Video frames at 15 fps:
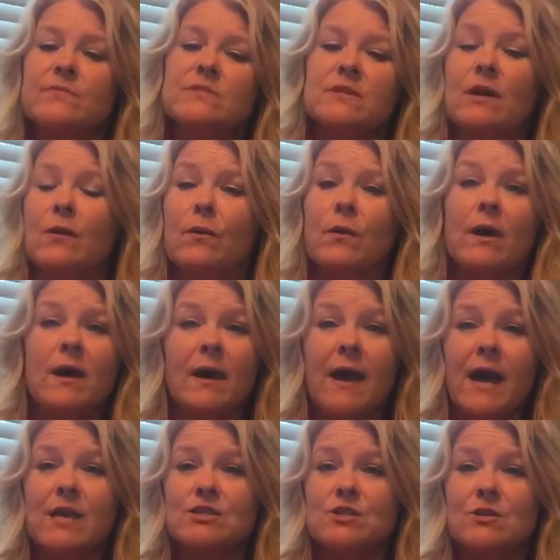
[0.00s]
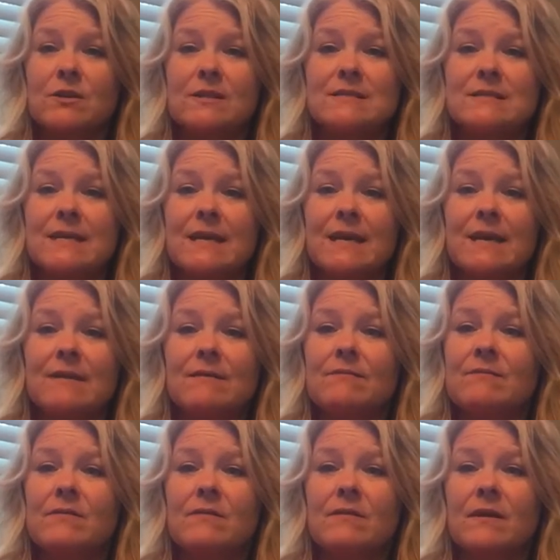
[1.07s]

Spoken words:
So as you can see,